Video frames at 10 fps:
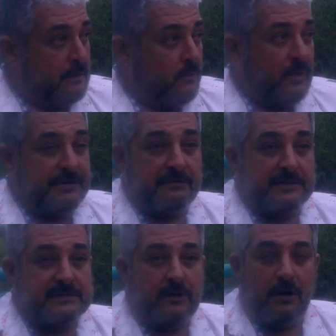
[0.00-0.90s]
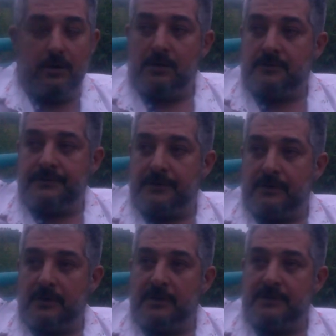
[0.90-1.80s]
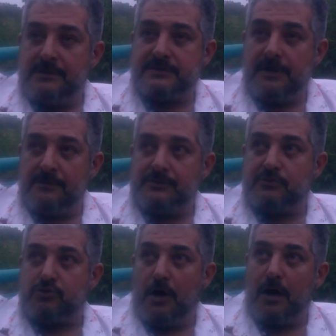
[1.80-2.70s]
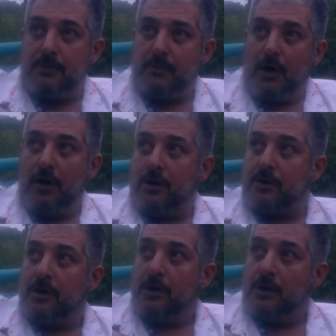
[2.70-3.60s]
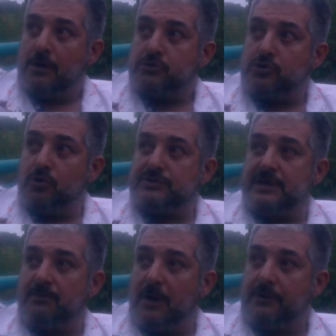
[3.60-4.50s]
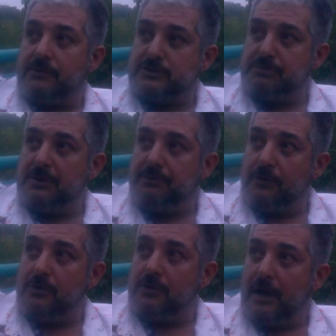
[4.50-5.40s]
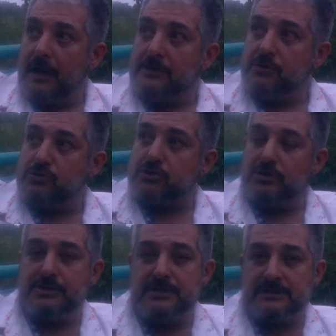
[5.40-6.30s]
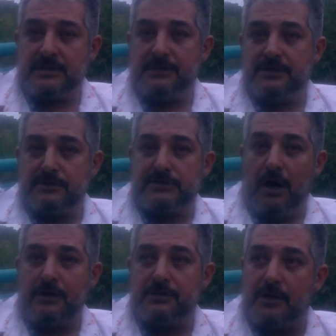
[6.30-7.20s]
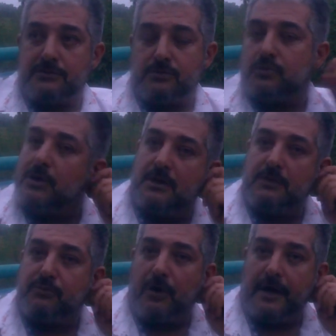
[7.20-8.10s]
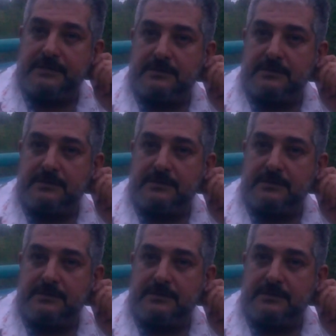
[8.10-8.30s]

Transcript: whatever it's called, the leaders of the tribe are chosen by rich people and usually these leaders are not really bright.